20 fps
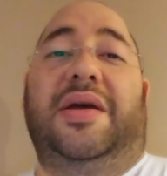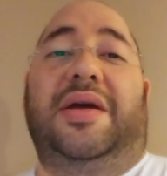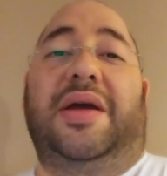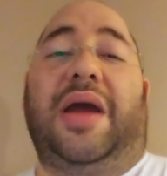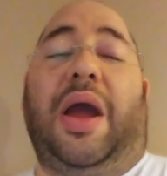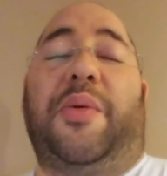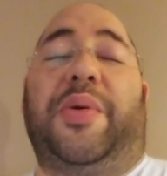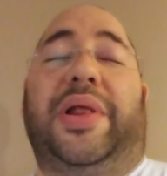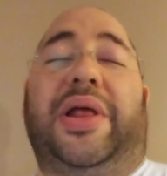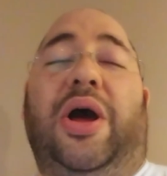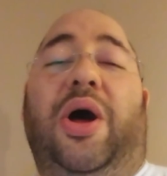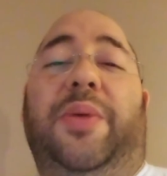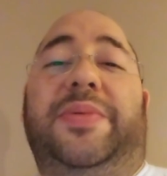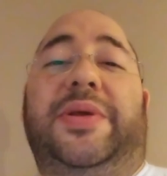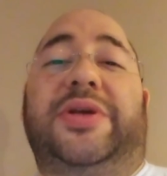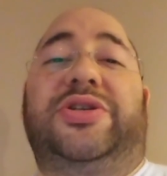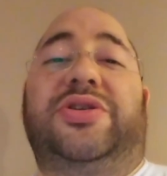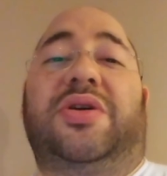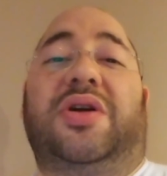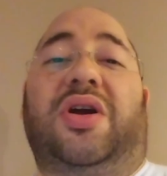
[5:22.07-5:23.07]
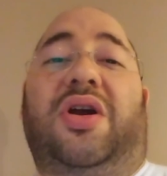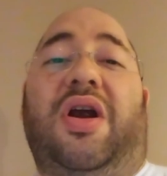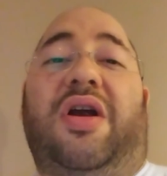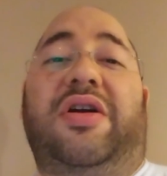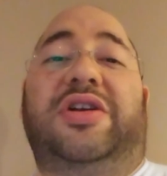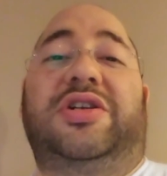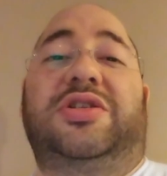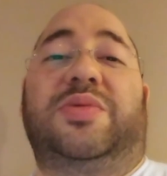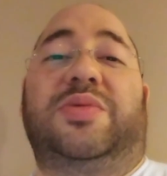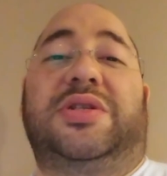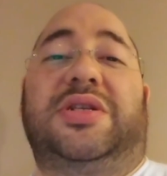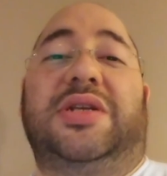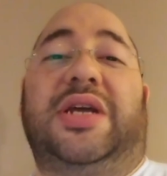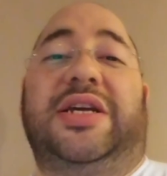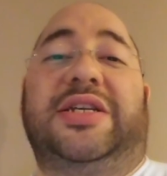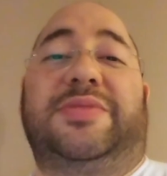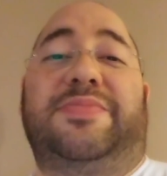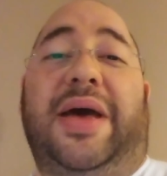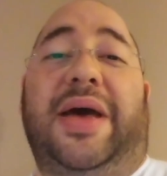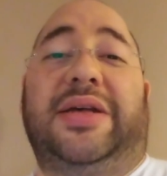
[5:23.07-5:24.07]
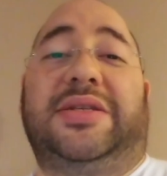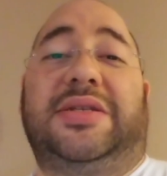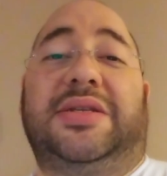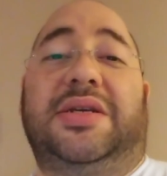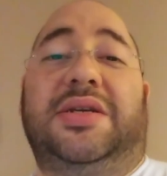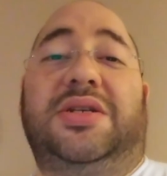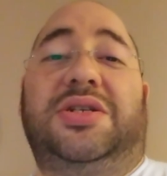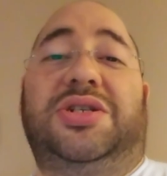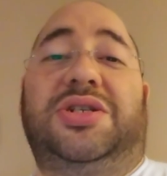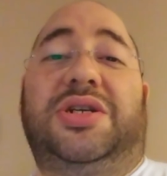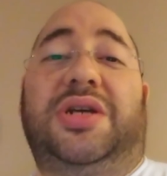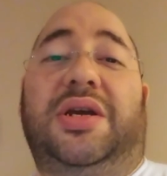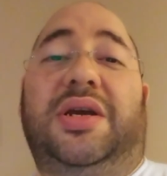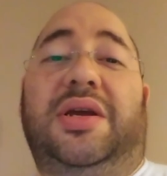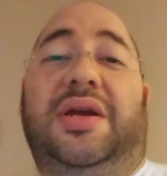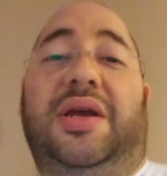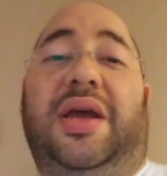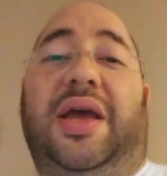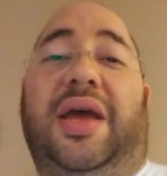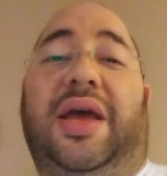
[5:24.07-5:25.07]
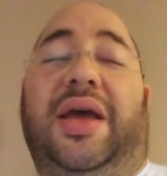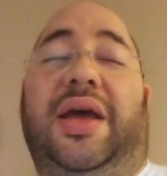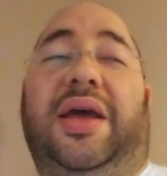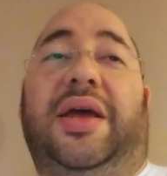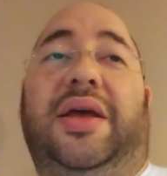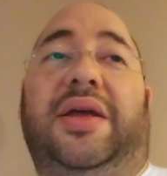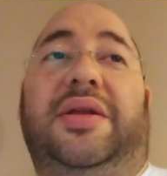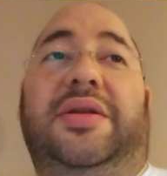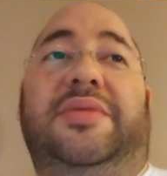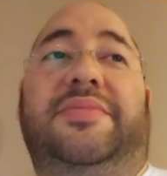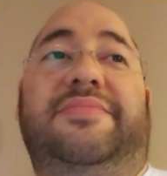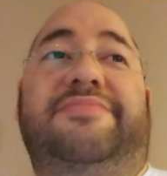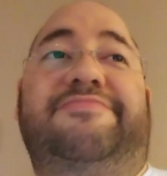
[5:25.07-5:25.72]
I really hope that you're encouraged with today's message, and